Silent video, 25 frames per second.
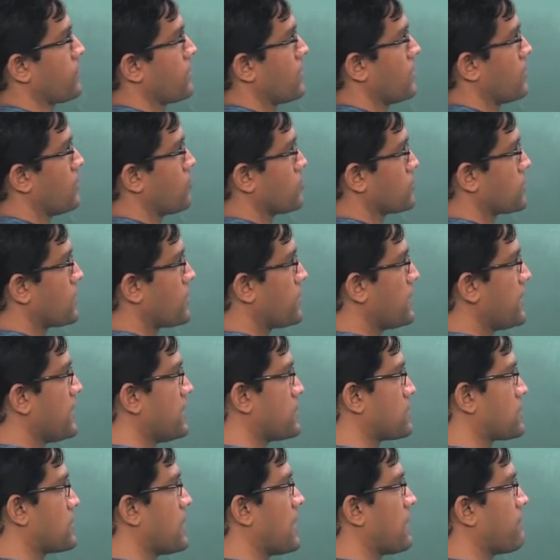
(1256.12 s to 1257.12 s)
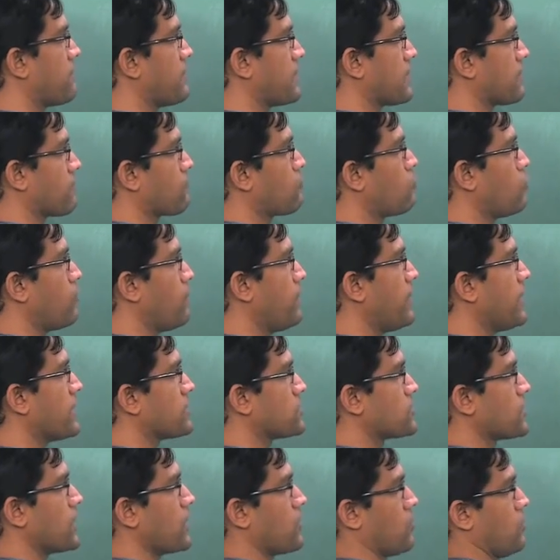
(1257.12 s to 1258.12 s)
the dth derivative could be a
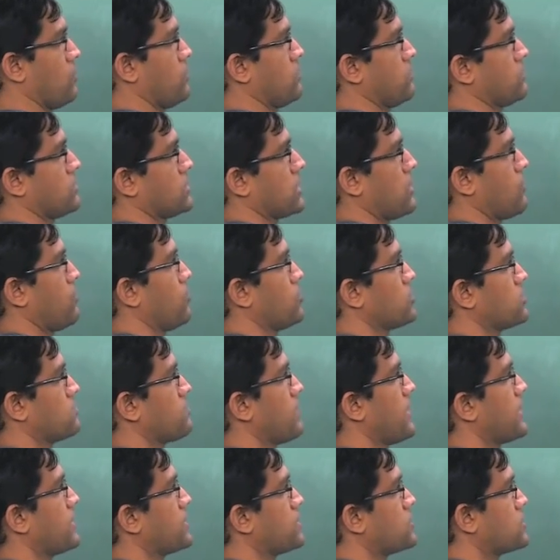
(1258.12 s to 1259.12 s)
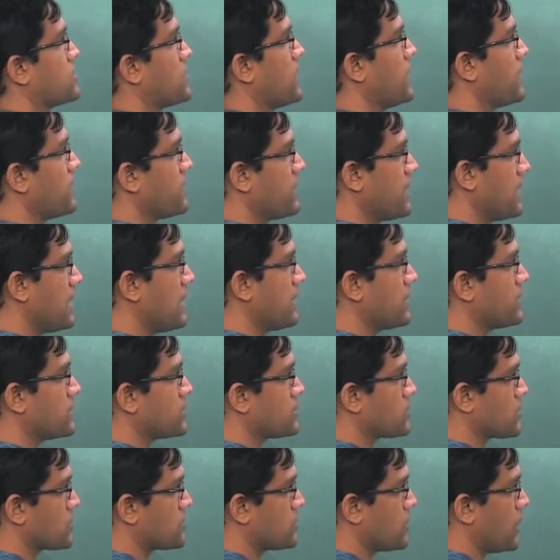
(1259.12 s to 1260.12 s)
0. Suppose my Cd
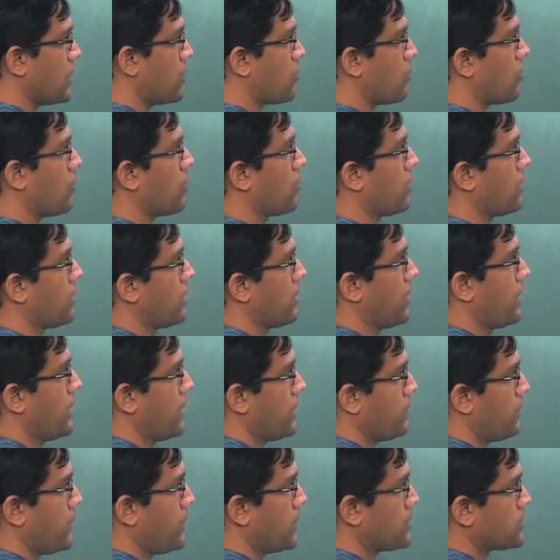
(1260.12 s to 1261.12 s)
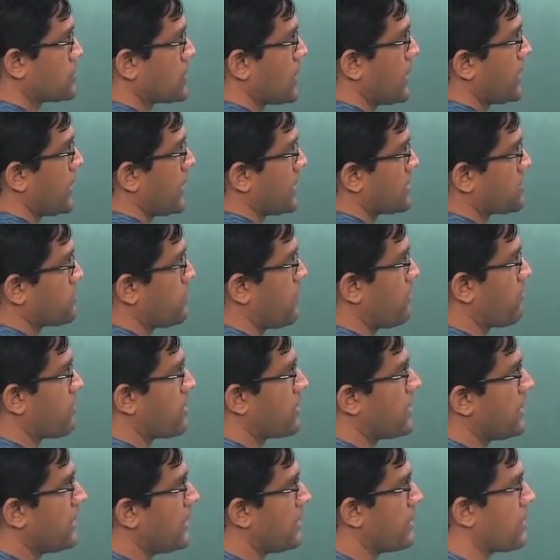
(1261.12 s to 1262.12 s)
is a 0, it means that x power
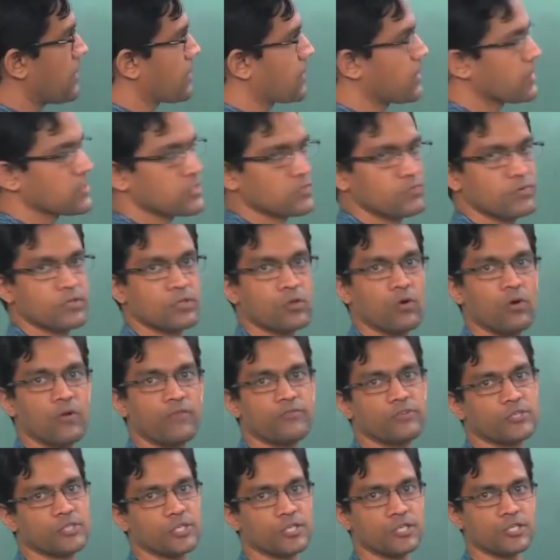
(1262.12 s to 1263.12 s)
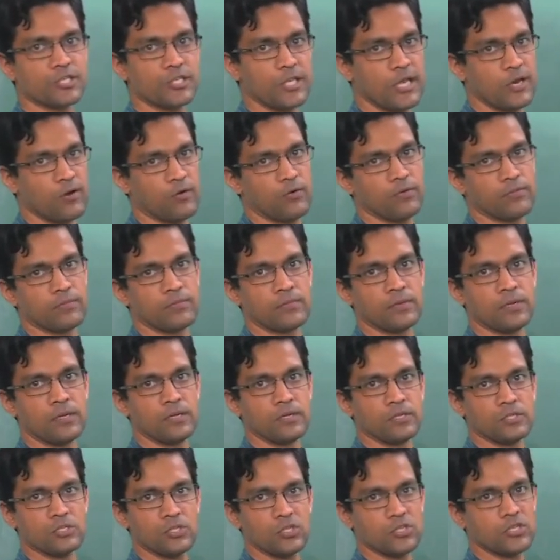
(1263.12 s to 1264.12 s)
d occurs with coefficient 0.
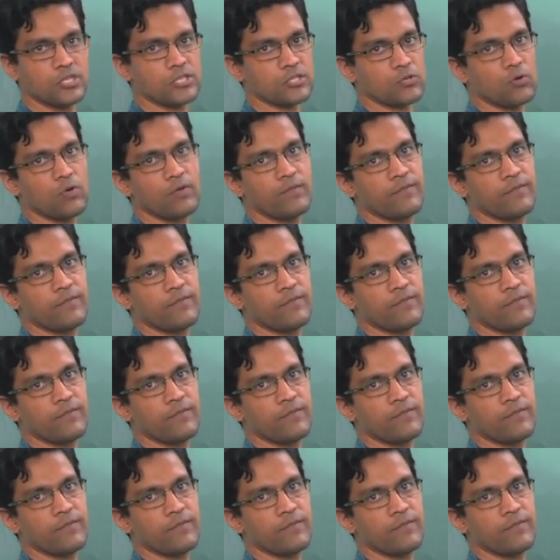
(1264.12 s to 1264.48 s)
So this could